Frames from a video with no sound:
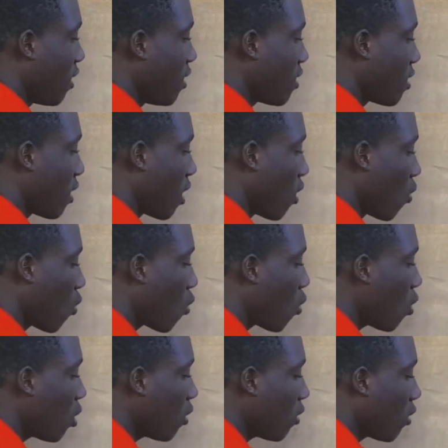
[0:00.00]
These are
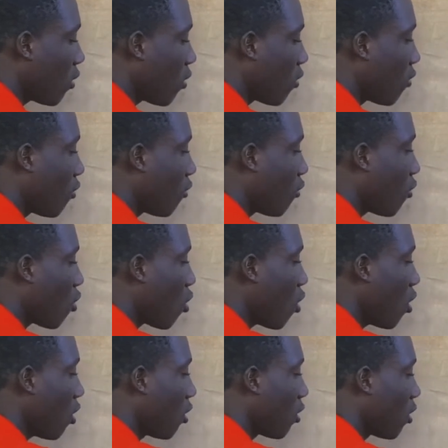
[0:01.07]
all
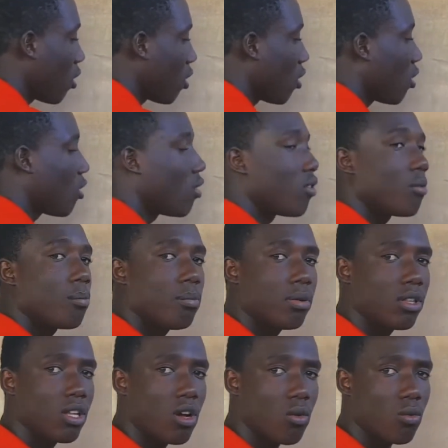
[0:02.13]
for
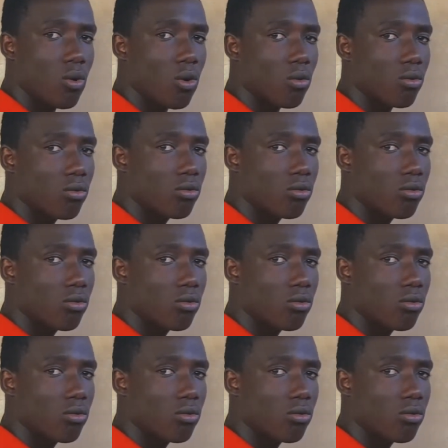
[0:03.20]
plural.